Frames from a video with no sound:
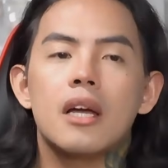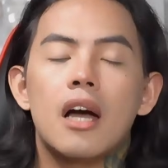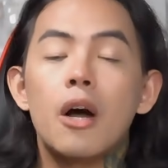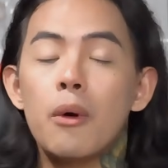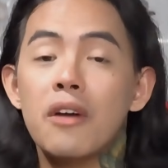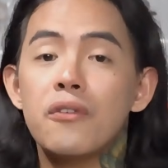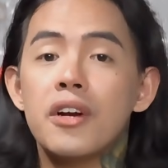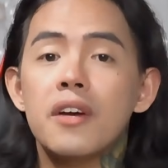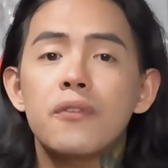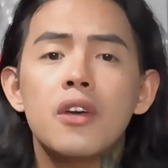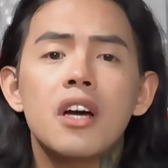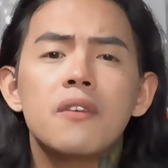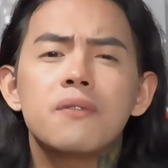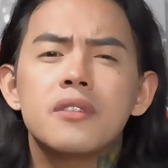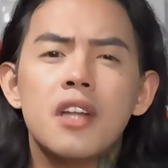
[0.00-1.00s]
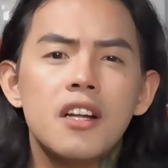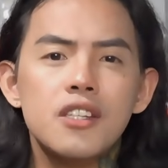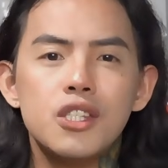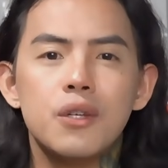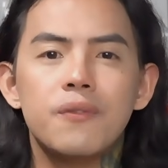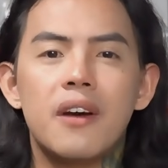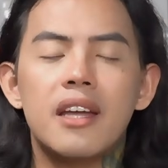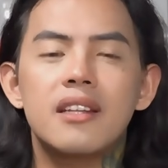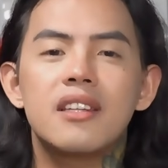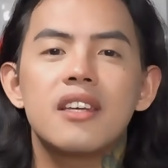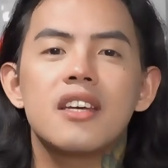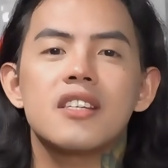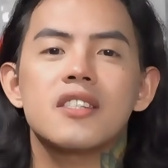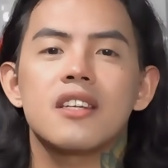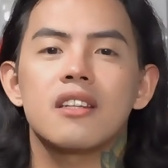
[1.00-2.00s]
However, if you have tons of
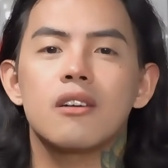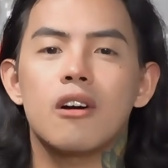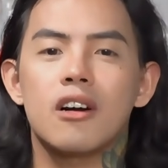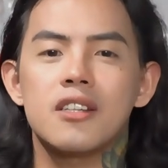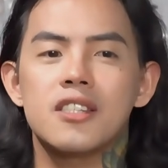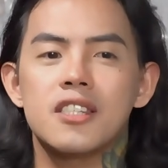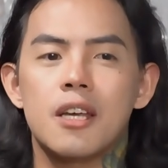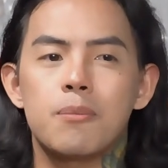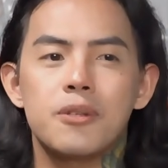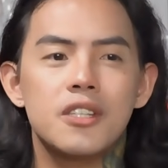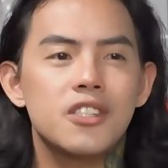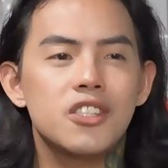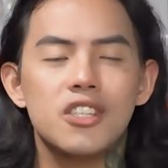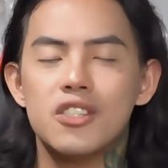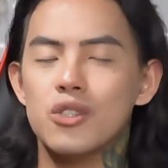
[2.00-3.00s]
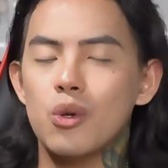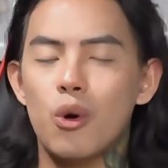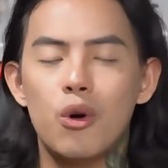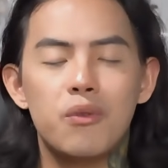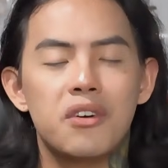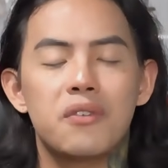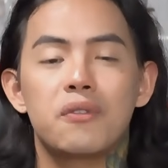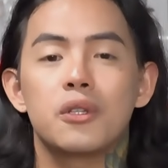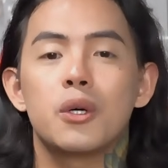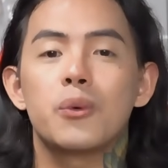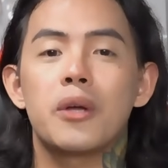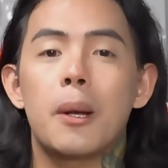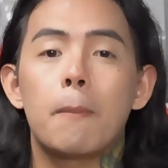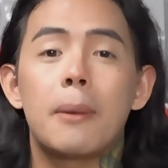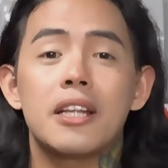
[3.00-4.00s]
ideas and concepts, it's just
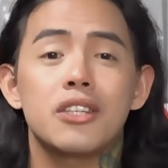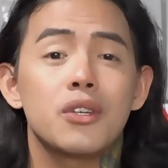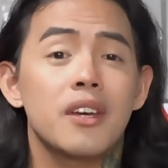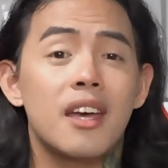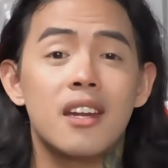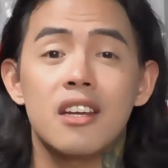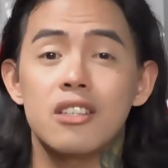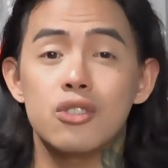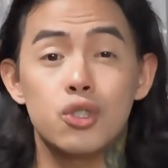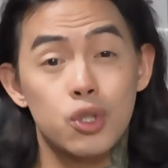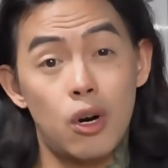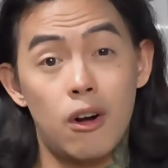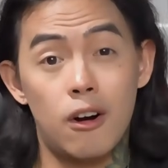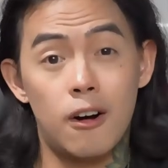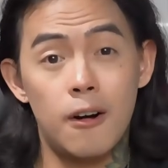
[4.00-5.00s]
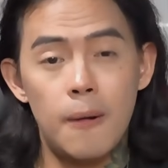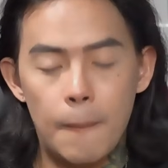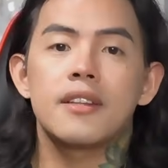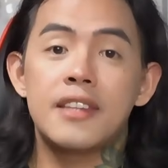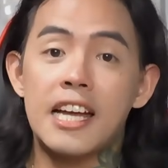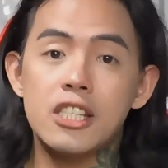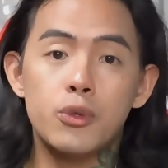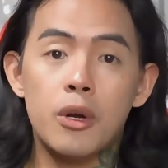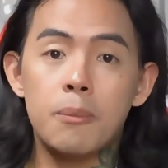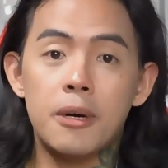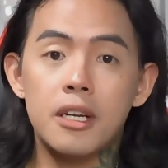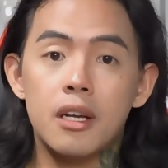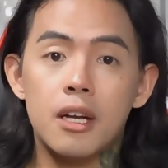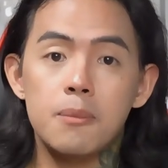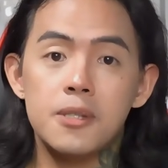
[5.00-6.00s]
overflowing but you cannot draw, that's where
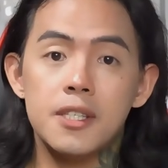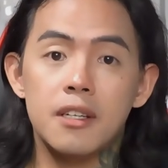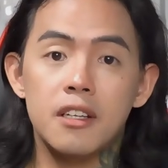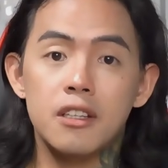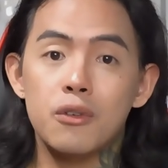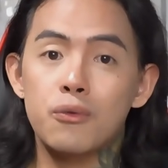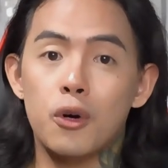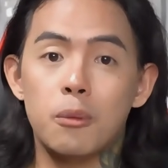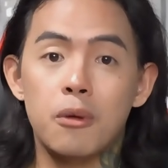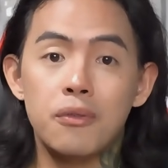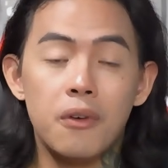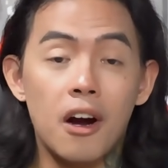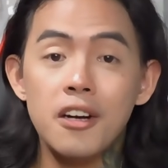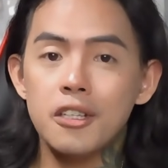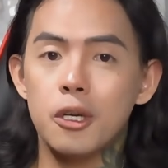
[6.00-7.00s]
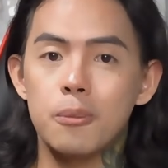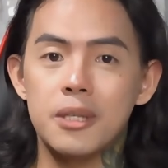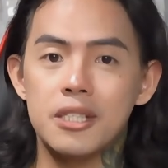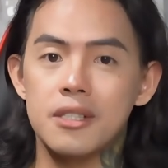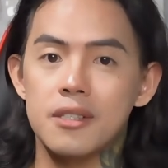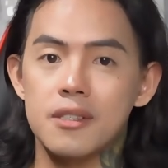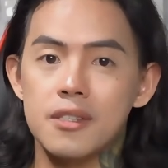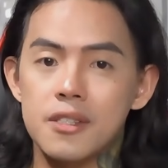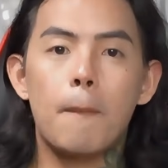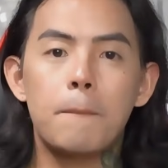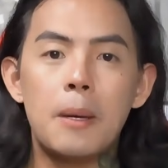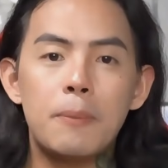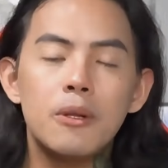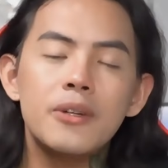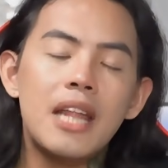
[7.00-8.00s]
money comes in the form of art commissions.
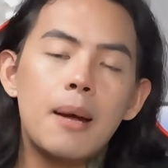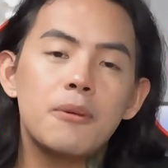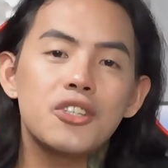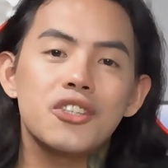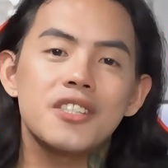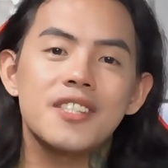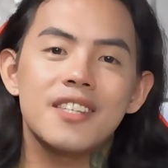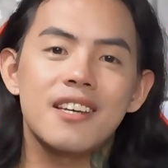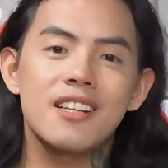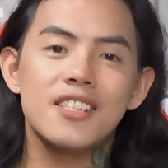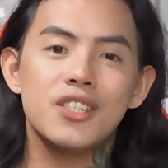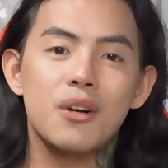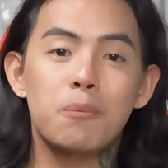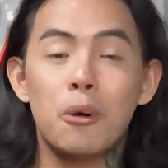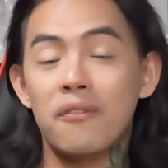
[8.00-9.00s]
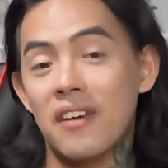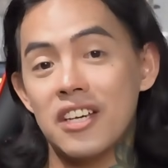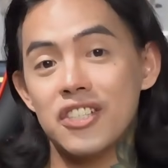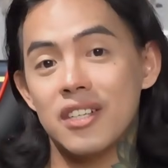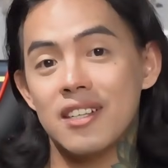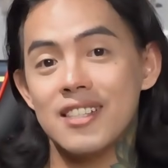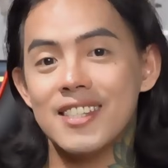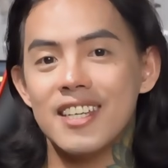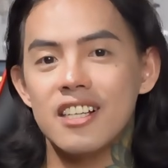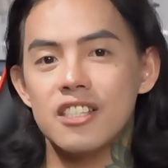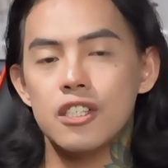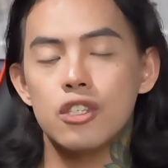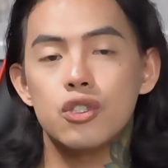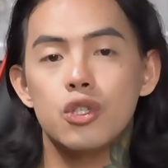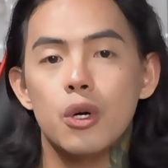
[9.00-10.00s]
People with amateur skills or professional
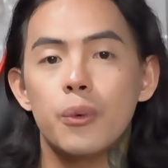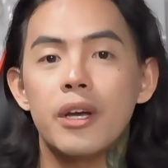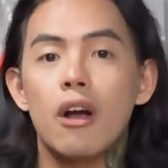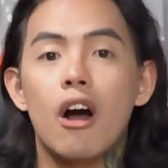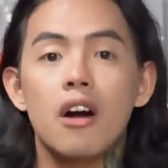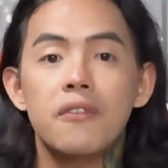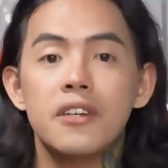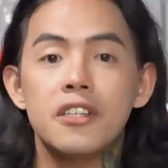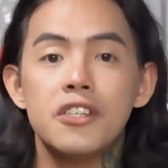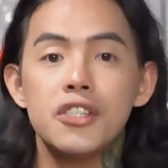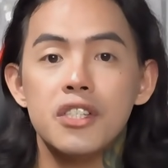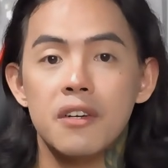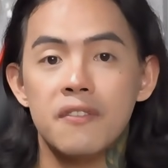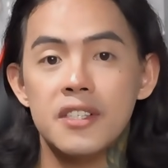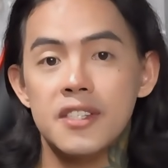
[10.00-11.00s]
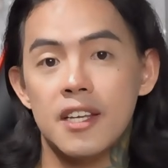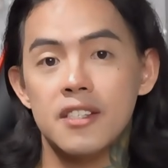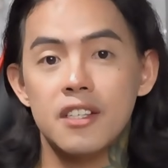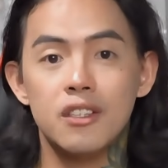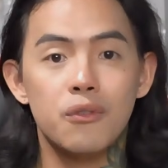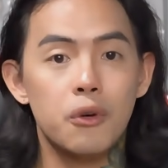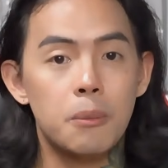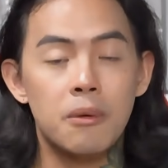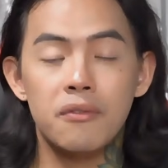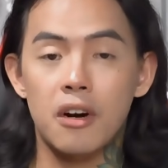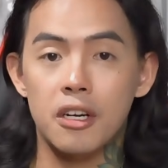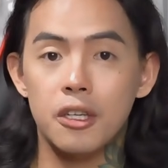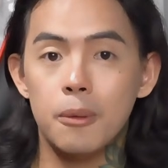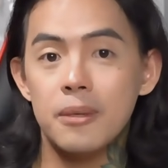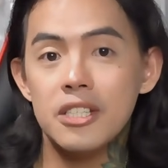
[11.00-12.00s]
skills in drawing offer their services in the form of
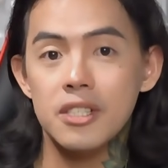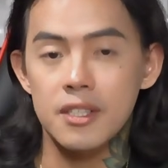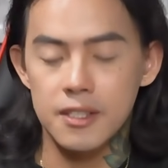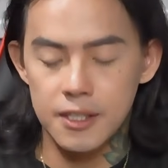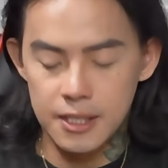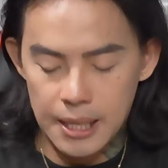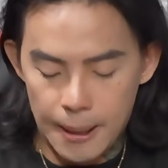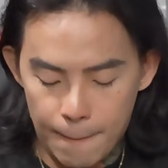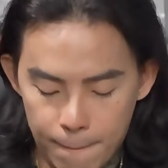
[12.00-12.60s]
art commissions.